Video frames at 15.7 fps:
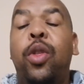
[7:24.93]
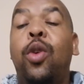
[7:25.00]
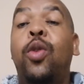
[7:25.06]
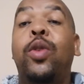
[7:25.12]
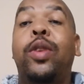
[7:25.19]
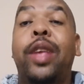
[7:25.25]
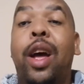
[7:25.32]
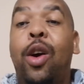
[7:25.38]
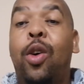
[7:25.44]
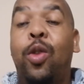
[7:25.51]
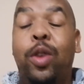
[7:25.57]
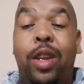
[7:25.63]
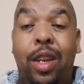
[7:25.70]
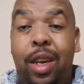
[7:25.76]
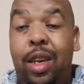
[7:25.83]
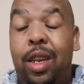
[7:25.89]
Those are
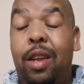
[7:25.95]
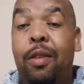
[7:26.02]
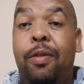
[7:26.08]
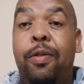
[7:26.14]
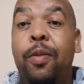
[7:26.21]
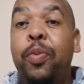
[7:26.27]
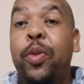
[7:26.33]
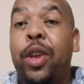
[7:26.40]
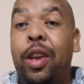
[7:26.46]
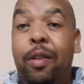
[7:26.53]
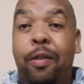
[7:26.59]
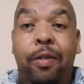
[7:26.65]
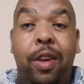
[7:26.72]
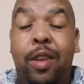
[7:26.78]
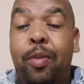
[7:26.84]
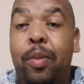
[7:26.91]
alternative
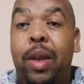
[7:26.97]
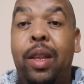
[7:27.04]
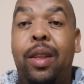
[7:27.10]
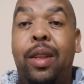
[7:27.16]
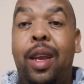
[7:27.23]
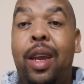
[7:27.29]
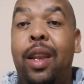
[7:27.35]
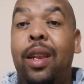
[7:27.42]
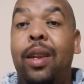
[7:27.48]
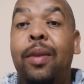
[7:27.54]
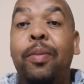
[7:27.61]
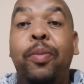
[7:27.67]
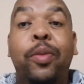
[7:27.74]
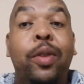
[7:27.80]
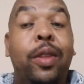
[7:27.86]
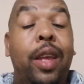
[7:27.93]
investments, and
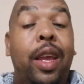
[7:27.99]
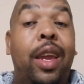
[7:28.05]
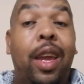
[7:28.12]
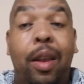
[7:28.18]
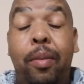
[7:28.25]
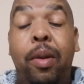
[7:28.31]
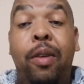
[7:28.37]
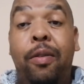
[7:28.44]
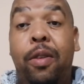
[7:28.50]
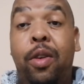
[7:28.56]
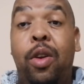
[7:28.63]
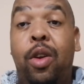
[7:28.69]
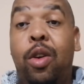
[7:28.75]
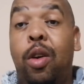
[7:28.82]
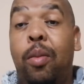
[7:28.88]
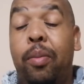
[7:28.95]
they can be very
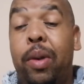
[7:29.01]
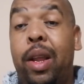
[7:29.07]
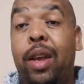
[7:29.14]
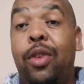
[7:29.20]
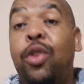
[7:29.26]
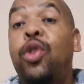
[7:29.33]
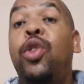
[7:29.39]
complex.